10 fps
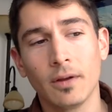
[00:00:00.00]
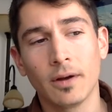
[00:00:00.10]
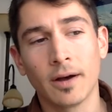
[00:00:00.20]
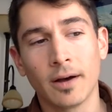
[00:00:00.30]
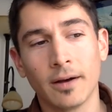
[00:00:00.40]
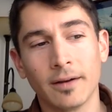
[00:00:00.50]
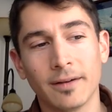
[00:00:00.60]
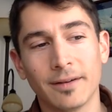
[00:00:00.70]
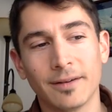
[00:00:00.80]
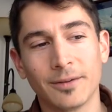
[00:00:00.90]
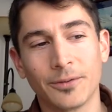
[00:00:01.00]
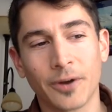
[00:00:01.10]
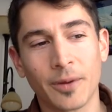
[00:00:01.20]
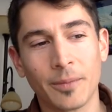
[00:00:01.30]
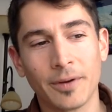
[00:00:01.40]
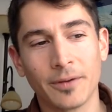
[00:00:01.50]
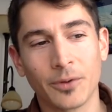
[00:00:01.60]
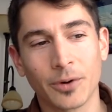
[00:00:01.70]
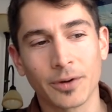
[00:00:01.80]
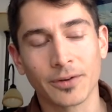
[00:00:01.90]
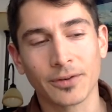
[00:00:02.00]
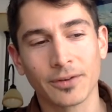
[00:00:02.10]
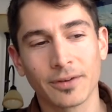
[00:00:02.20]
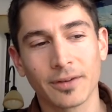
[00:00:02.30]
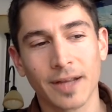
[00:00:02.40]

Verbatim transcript: uh, Frum, of course,